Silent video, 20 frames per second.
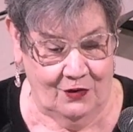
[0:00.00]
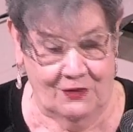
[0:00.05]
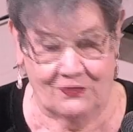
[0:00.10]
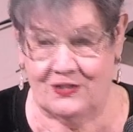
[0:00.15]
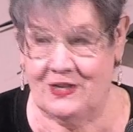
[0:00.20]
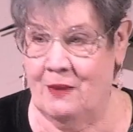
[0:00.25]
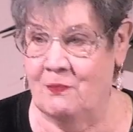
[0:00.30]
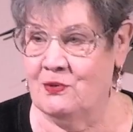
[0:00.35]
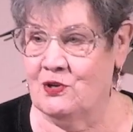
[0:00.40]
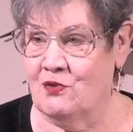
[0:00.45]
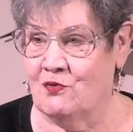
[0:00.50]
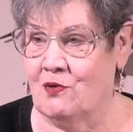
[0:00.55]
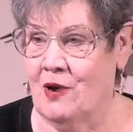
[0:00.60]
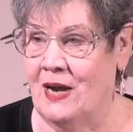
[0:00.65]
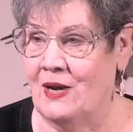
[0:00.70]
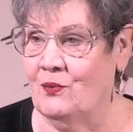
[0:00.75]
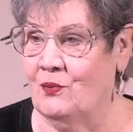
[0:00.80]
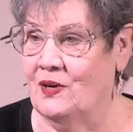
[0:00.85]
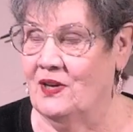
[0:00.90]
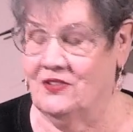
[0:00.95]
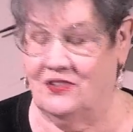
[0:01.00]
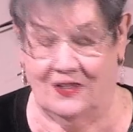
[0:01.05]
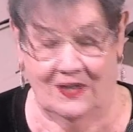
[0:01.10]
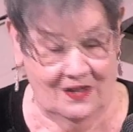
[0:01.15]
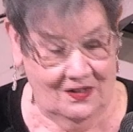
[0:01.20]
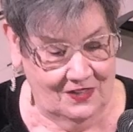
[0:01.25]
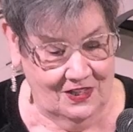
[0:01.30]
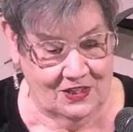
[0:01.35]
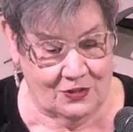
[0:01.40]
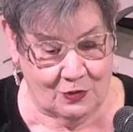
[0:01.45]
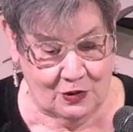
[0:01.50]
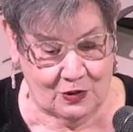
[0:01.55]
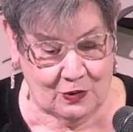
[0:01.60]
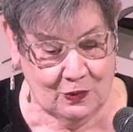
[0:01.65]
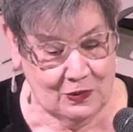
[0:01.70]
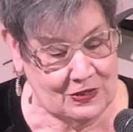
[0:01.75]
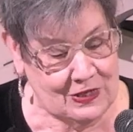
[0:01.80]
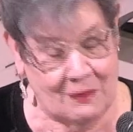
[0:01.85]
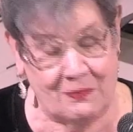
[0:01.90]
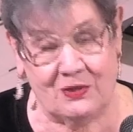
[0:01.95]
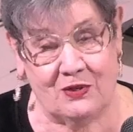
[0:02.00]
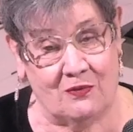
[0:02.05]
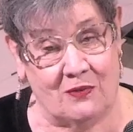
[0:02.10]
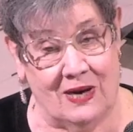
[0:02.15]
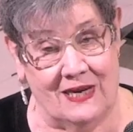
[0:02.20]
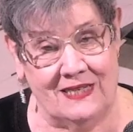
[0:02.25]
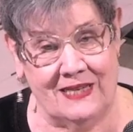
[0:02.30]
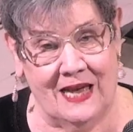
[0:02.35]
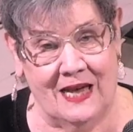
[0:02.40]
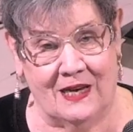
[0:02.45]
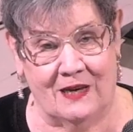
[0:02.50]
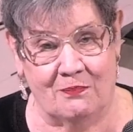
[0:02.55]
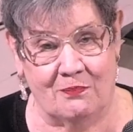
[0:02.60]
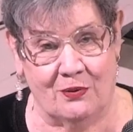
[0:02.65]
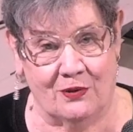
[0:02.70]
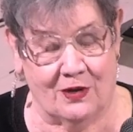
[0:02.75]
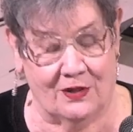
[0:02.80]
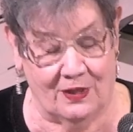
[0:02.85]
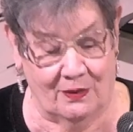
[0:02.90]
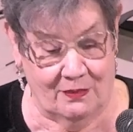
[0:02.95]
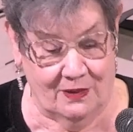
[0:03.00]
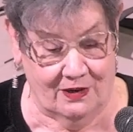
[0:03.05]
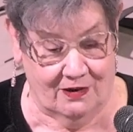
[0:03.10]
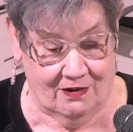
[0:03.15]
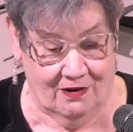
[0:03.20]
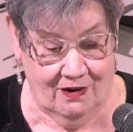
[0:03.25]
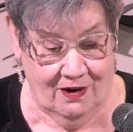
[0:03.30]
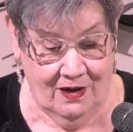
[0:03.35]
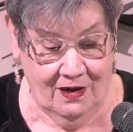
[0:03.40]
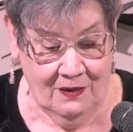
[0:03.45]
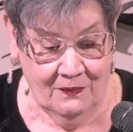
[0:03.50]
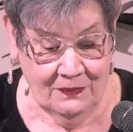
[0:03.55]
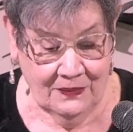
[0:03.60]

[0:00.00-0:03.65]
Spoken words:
have something to write with, this was something to write down and put on the mirror.